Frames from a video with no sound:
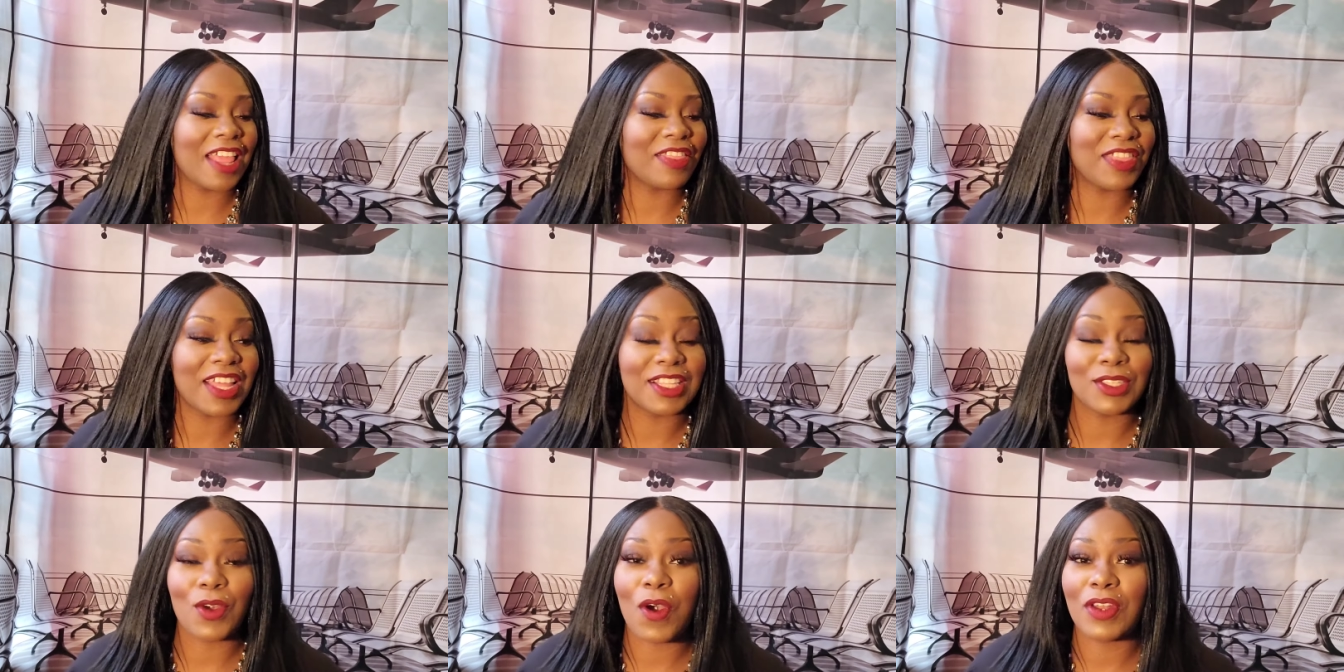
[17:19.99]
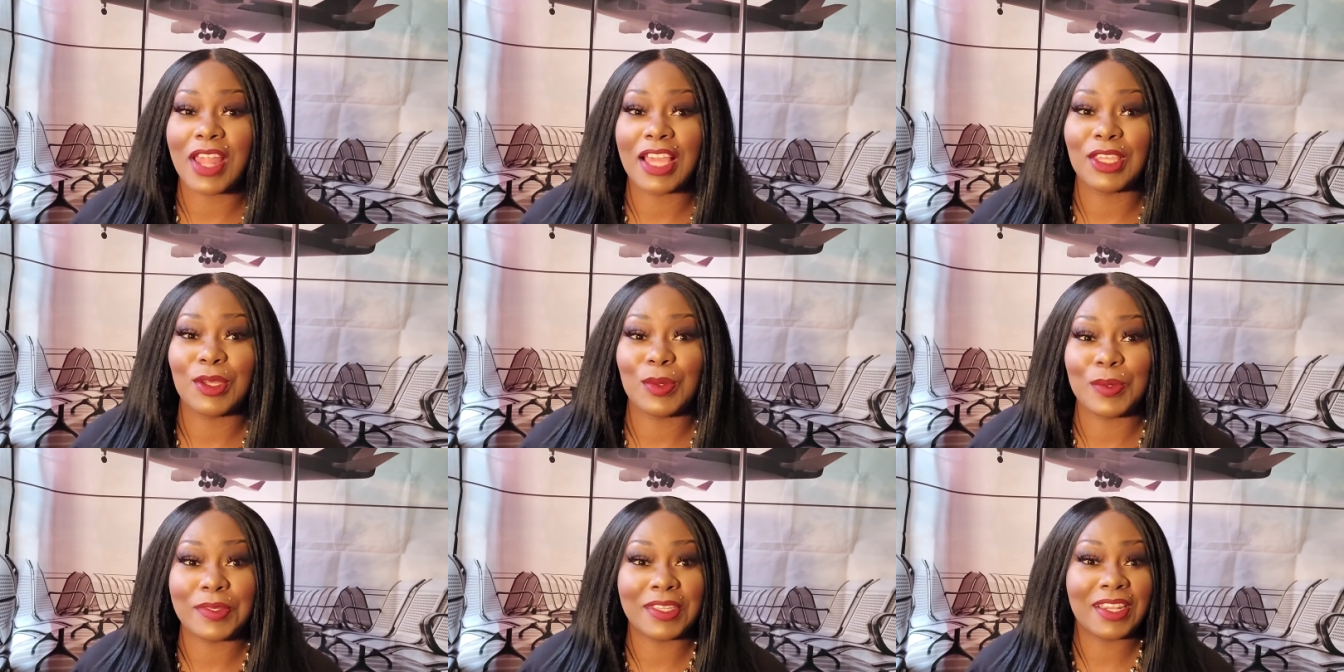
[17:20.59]
And that's all I
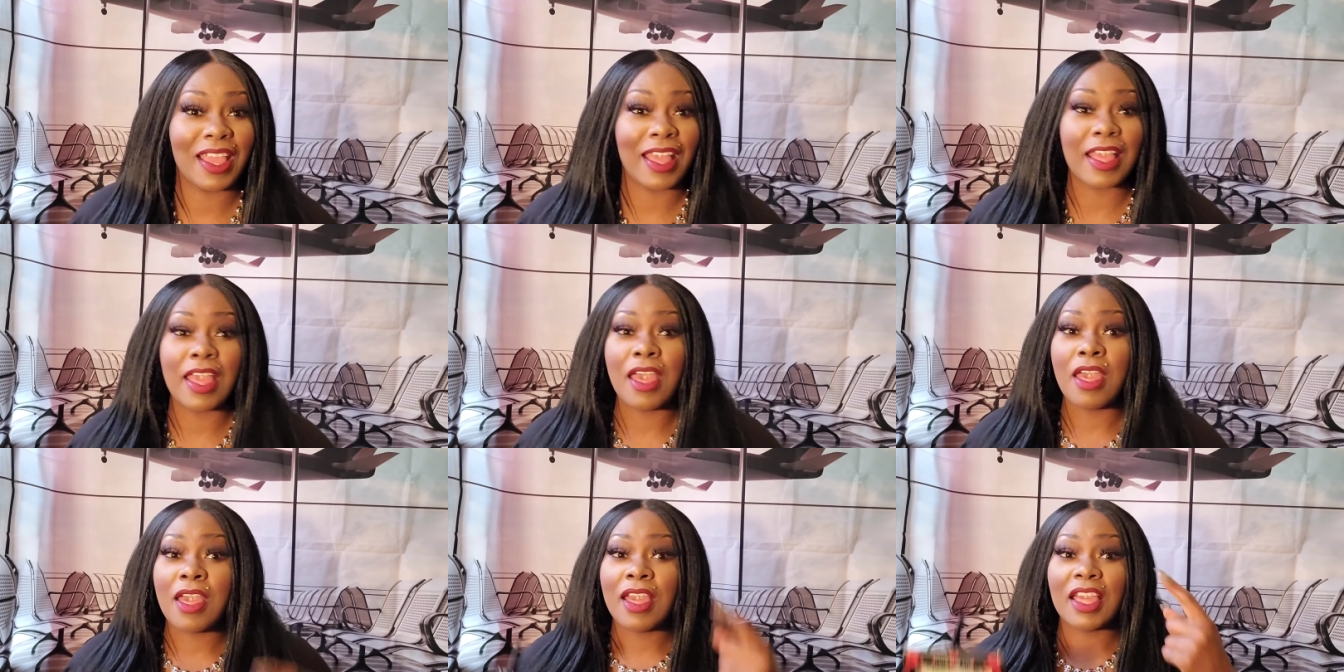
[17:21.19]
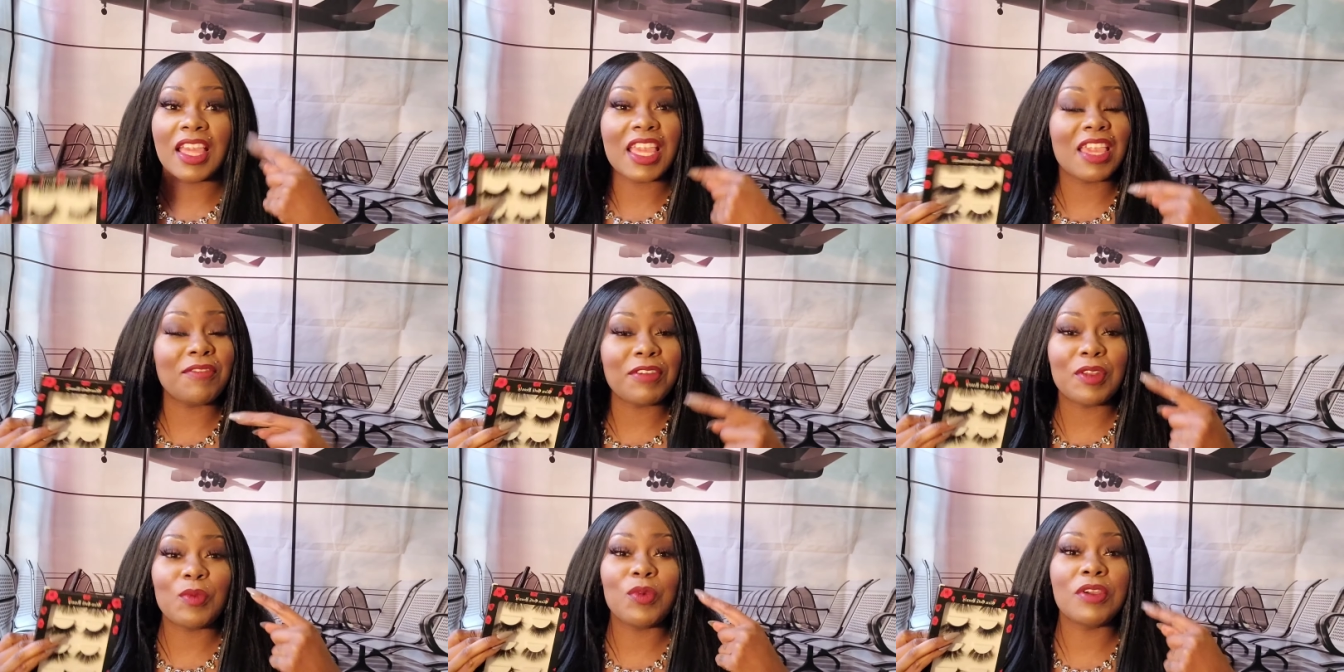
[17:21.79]
use today.
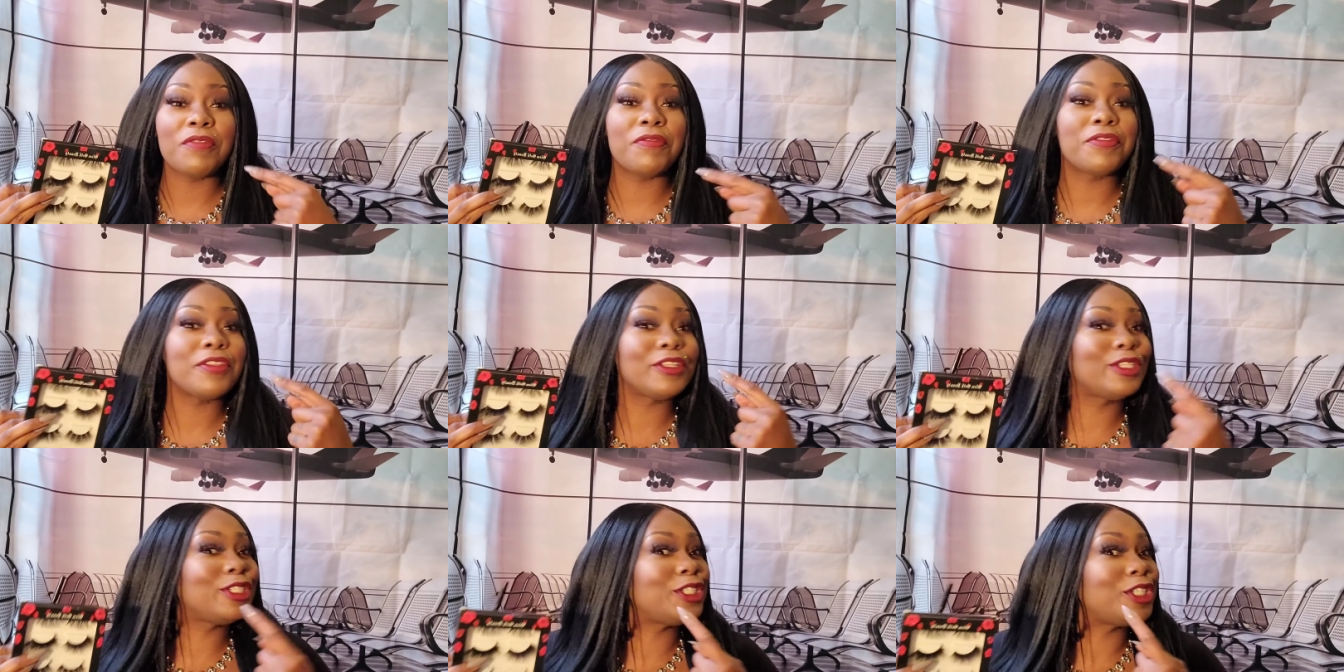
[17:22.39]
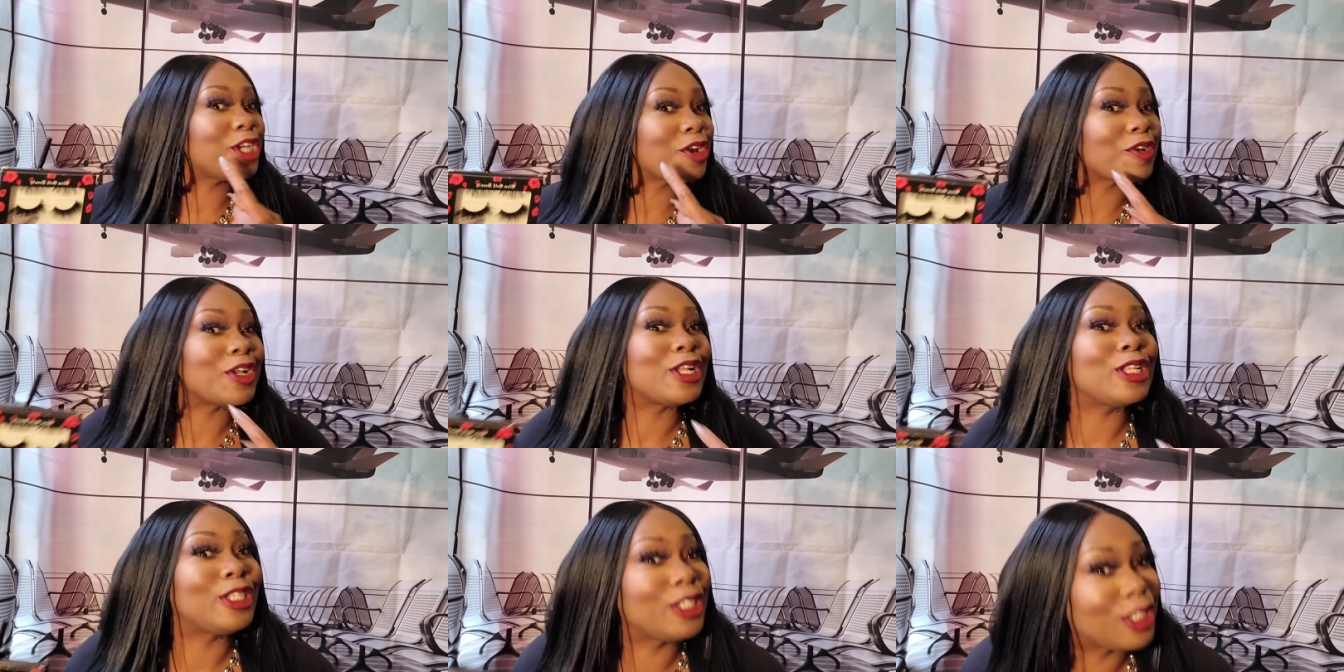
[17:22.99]
Even with the
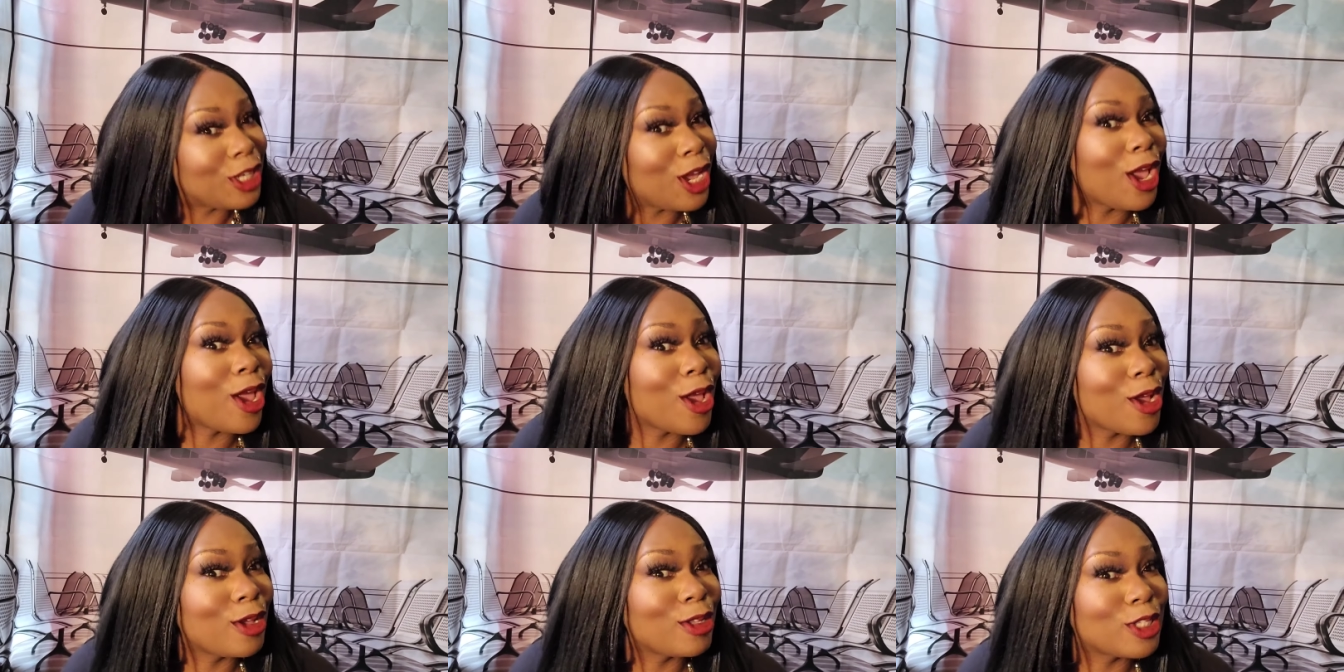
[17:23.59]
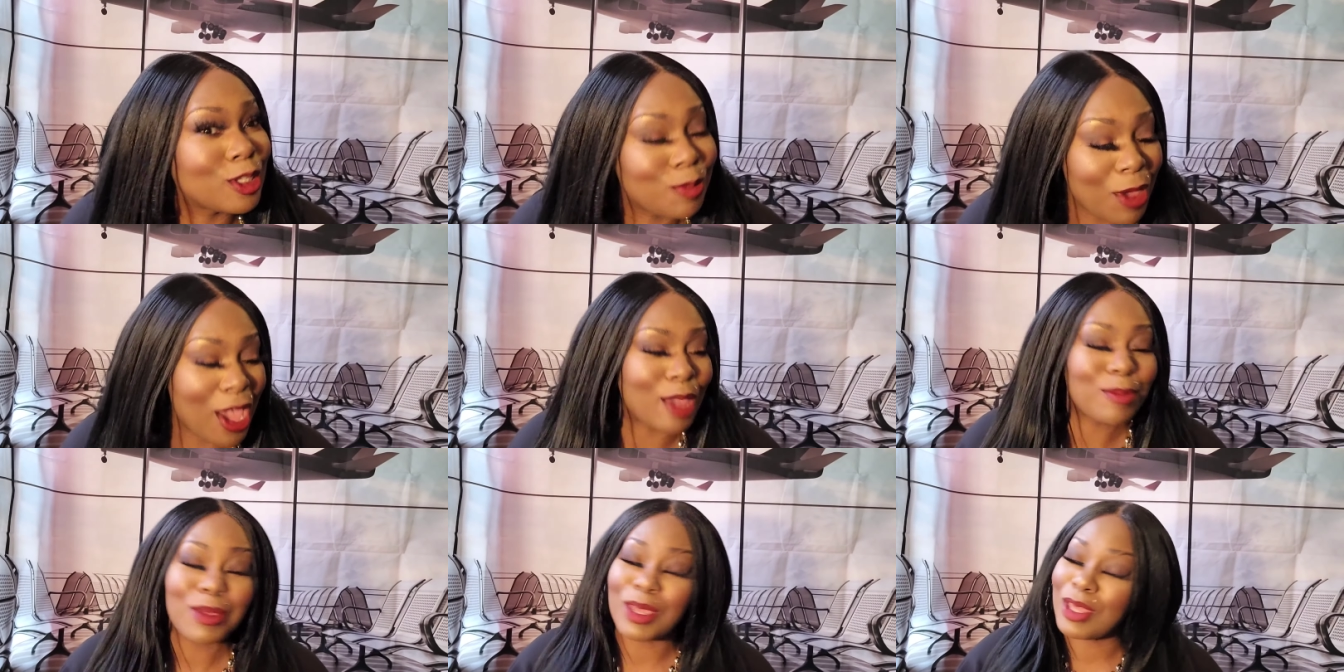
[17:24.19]
cherry cheeks,
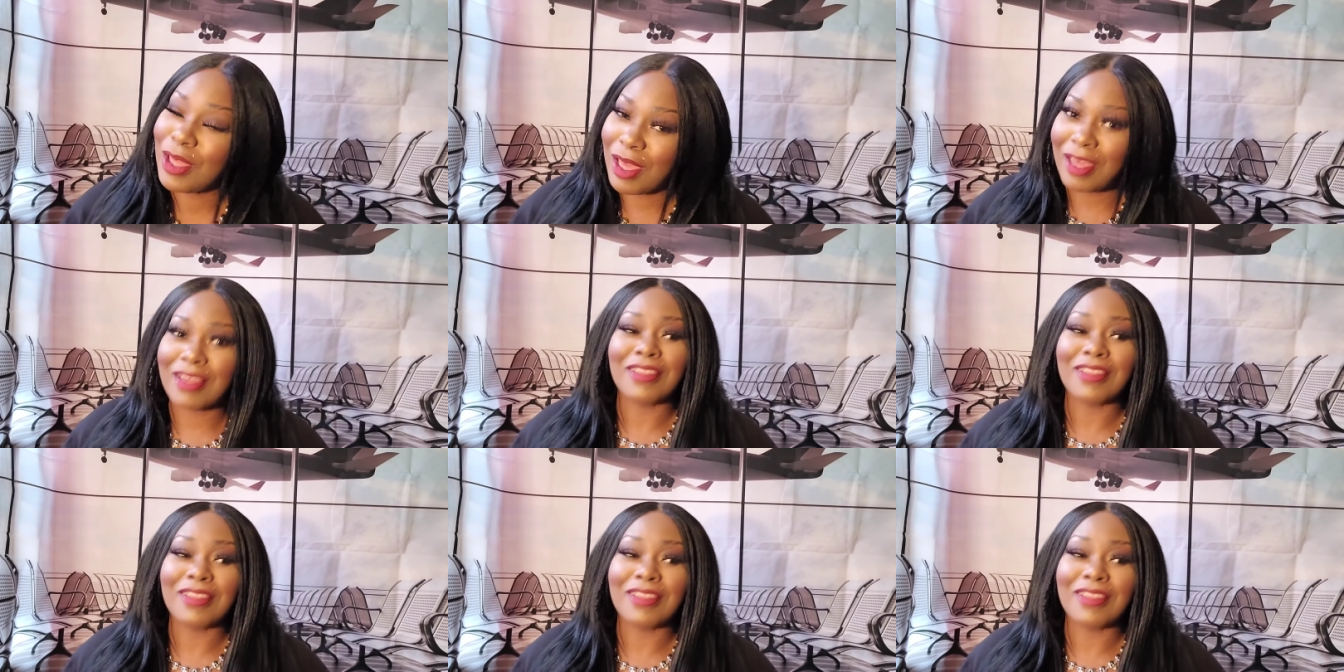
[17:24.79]
baby,